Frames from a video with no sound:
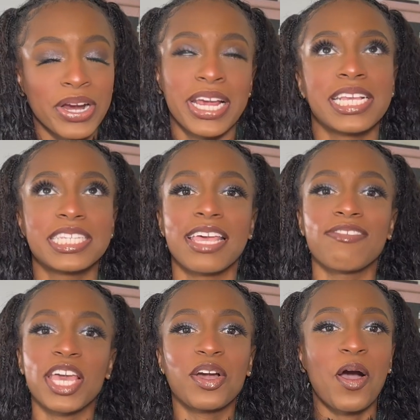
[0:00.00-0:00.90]
it's
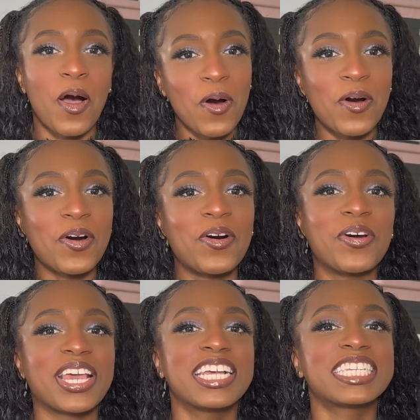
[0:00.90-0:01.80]
giving cold,
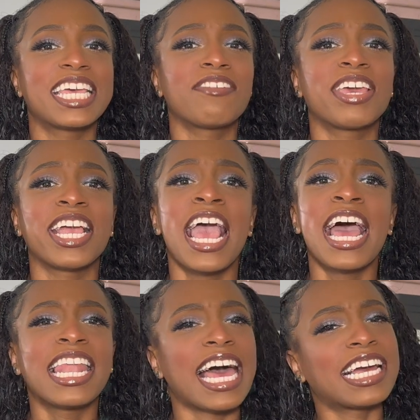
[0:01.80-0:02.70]
it's giving
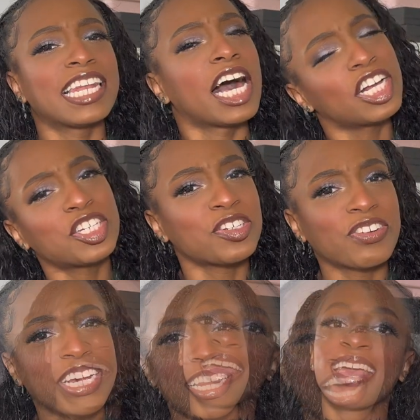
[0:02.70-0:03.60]
like
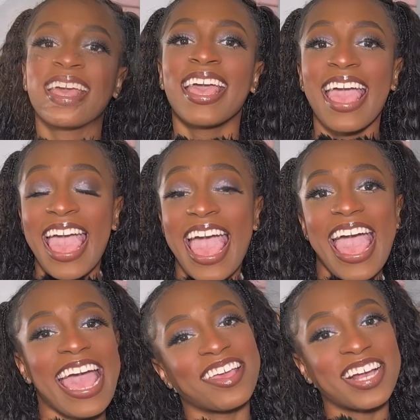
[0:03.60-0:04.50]
luxury. Like,
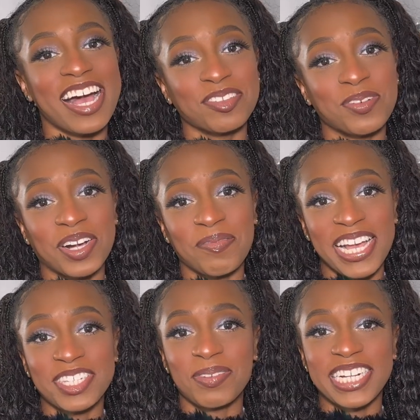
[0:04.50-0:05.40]
hey you guys, welcome back
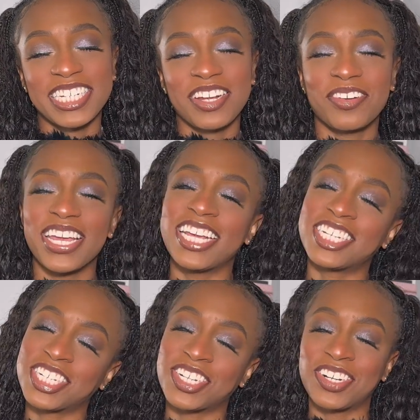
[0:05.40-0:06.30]
to my channel. It's
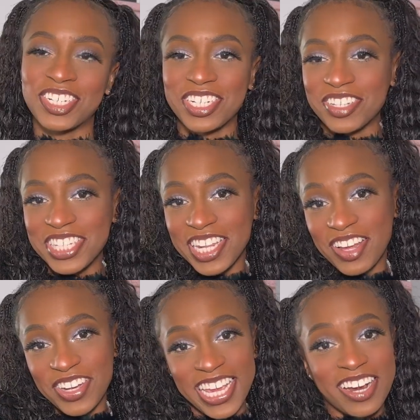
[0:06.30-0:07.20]
your girl
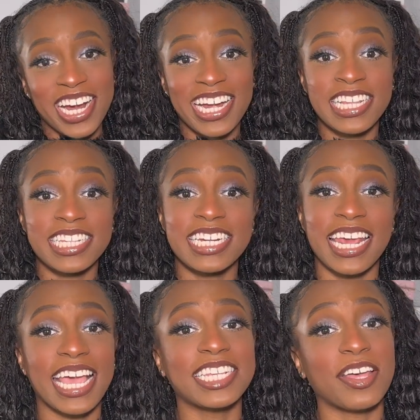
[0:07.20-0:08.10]
Itschelsealogan here, and in
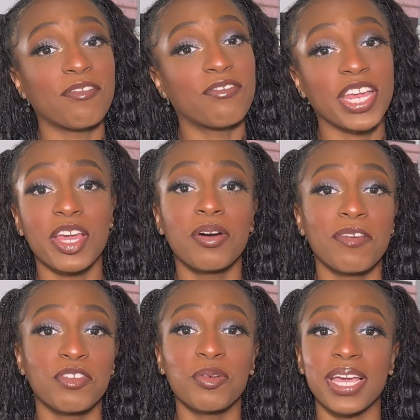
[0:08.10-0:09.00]
today's video,
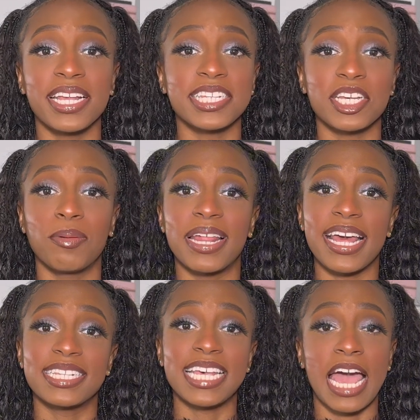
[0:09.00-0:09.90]
if you can't tell by
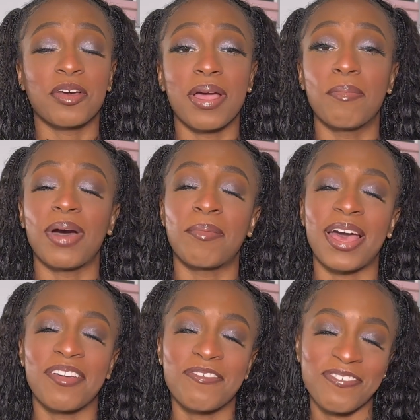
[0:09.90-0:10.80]
that title and by
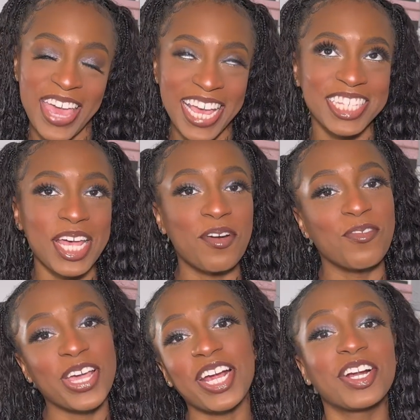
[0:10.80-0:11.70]
my face,
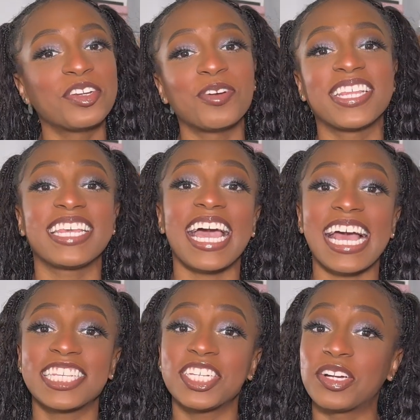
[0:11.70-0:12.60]
we are doing the
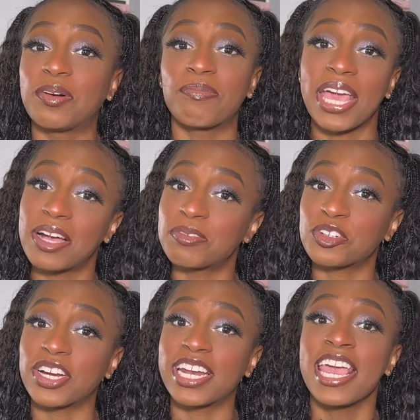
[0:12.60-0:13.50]
icy girl makeup
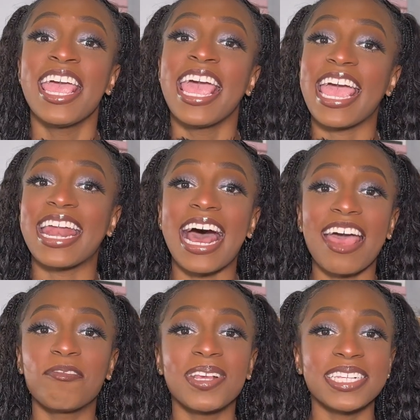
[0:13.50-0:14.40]
trend, and I
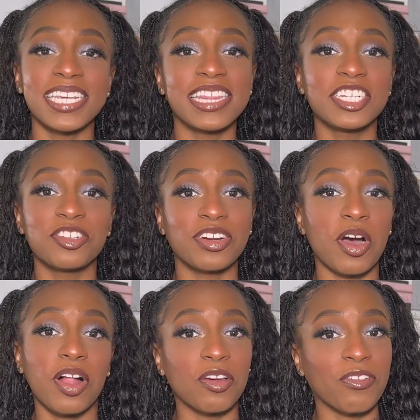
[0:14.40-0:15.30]
have been seeing this trend
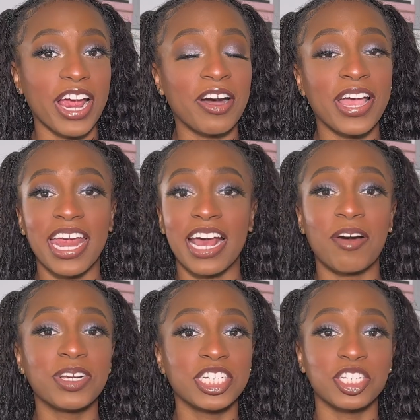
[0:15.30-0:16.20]
all around, and I
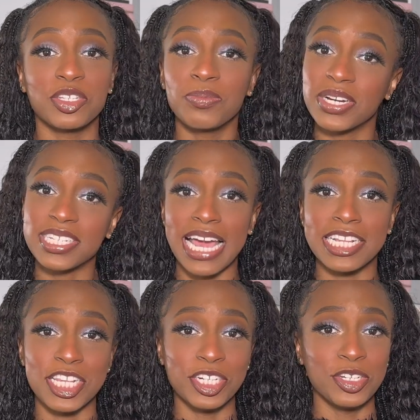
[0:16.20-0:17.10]
was just super excited
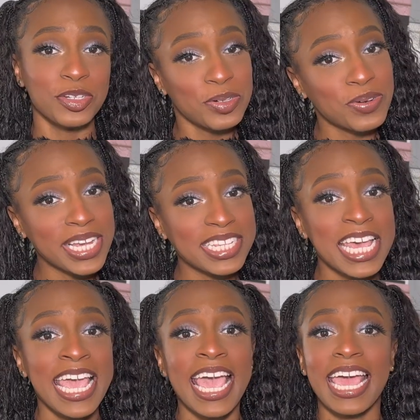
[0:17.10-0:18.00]
to do it.
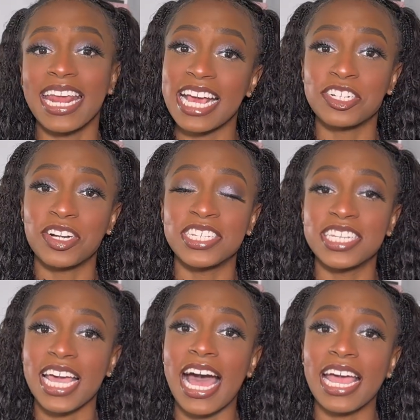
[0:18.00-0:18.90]
And as y'all can see,
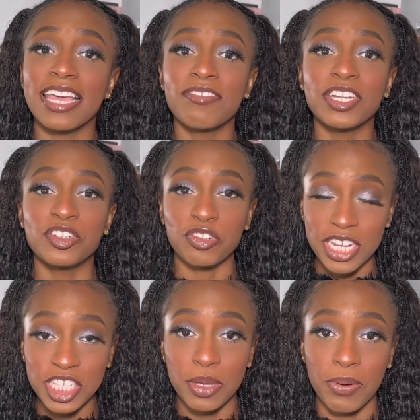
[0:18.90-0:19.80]
I even
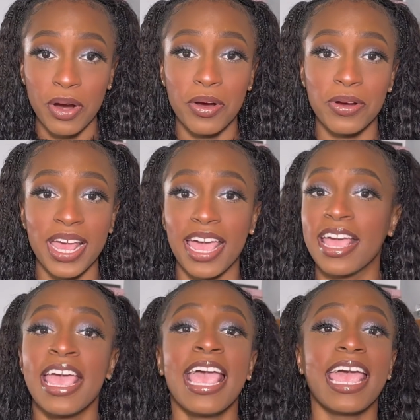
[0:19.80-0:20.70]
dressed the part, okay,
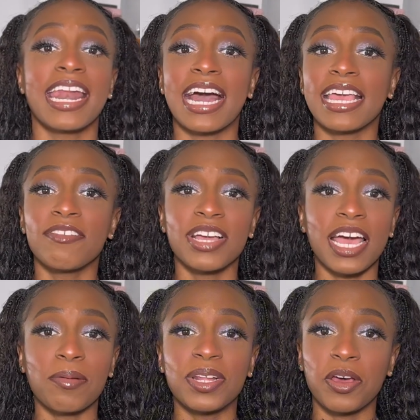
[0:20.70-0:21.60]
and I even got
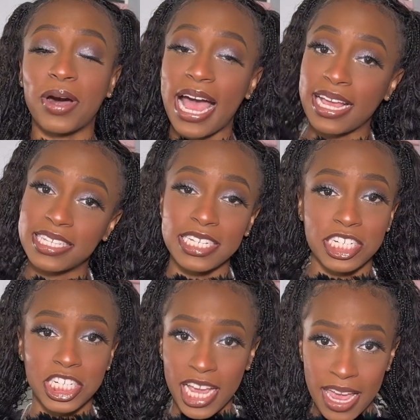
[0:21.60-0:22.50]
on my little icy
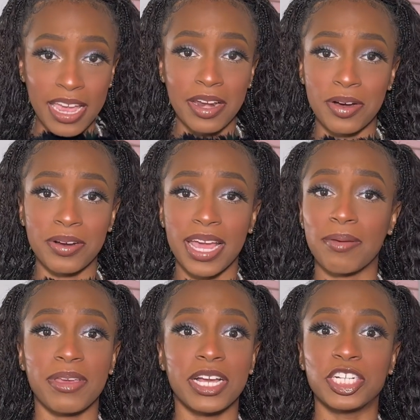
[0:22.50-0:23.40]
chain, okay,
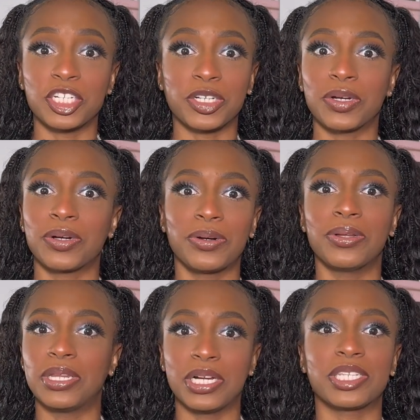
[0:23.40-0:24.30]
because your girl
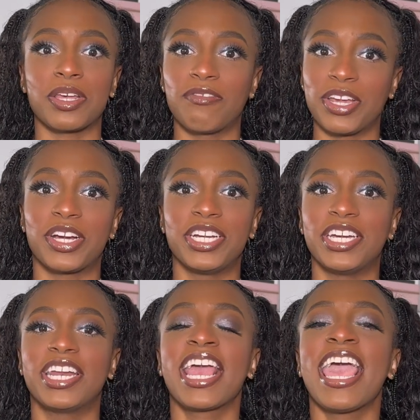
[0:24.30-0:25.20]
looks very
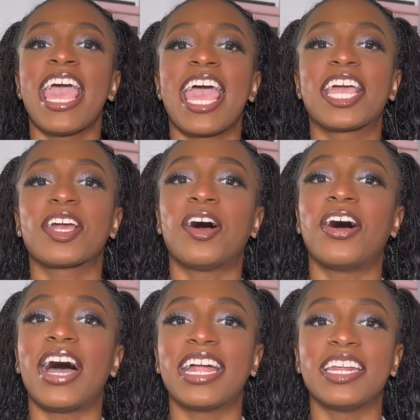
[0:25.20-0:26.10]
good. And y'all,
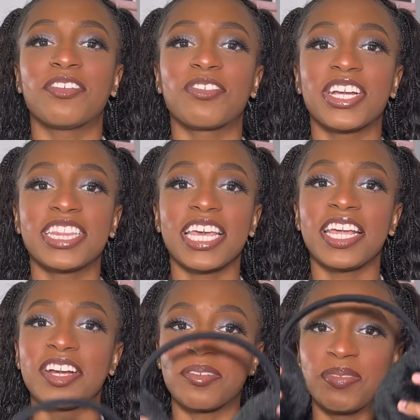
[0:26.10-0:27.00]
I didn't forget the
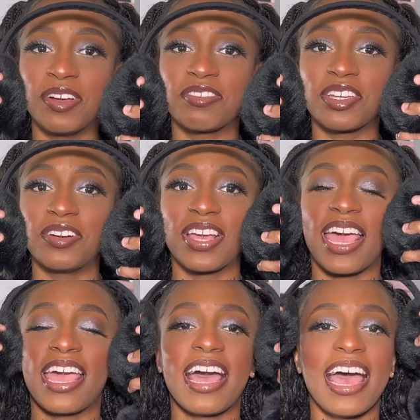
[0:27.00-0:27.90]
earmuffs,
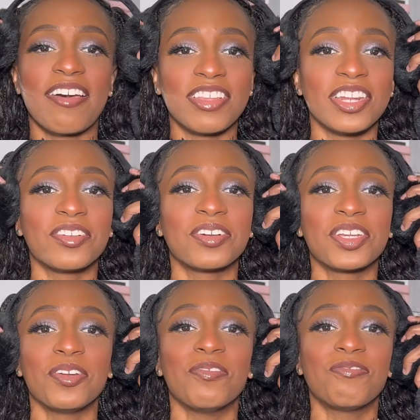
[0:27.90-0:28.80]
okay? I have the little
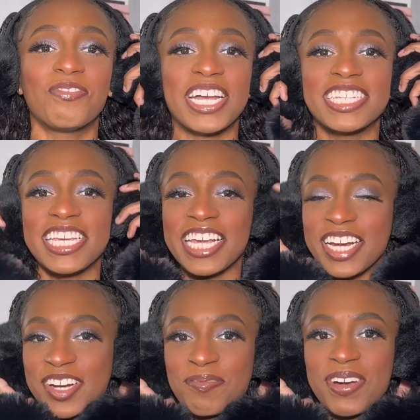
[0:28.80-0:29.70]
cute fuzzy
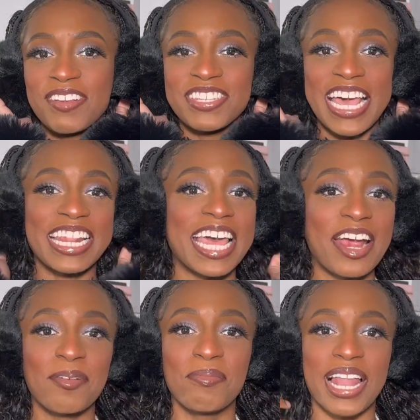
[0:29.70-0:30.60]
earmuffs, and they're
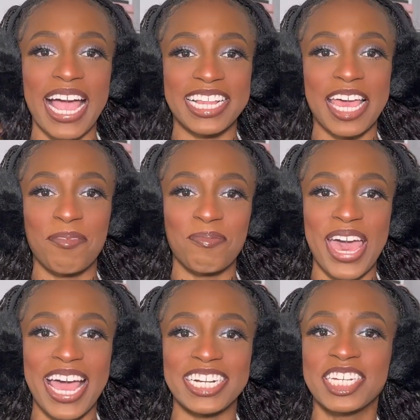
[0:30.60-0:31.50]
black. They
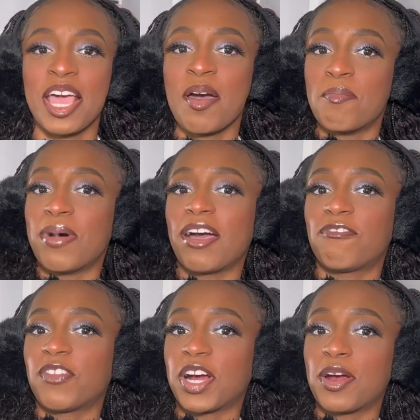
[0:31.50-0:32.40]
match my
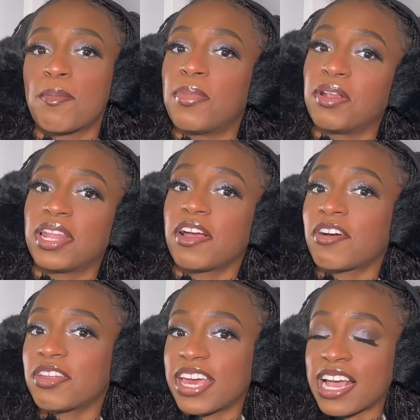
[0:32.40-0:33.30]
fur
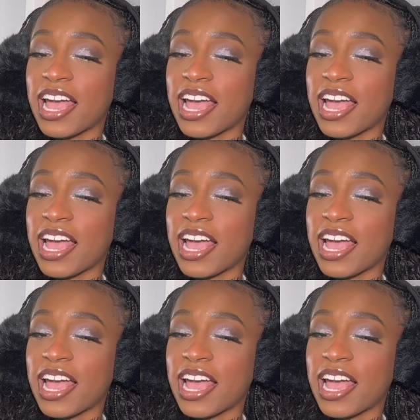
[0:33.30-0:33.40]
bolero that I